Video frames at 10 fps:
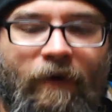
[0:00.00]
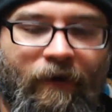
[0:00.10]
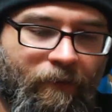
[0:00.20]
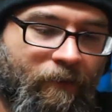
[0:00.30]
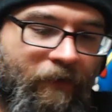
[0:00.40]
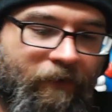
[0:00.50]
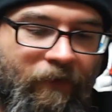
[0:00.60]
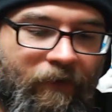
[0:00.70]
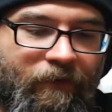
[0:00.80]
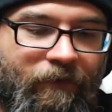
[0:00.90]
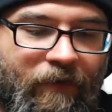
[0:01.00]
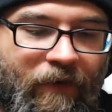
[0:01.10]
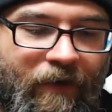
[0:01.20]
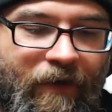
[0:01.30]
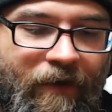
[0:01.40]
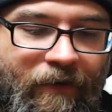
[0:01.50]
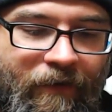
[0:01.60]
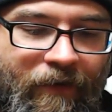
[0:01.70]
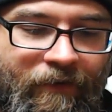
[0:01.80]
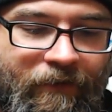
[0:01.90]
but when I saw this guy
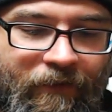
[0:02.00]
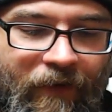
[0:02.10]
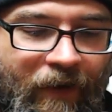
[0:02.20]
out, I just,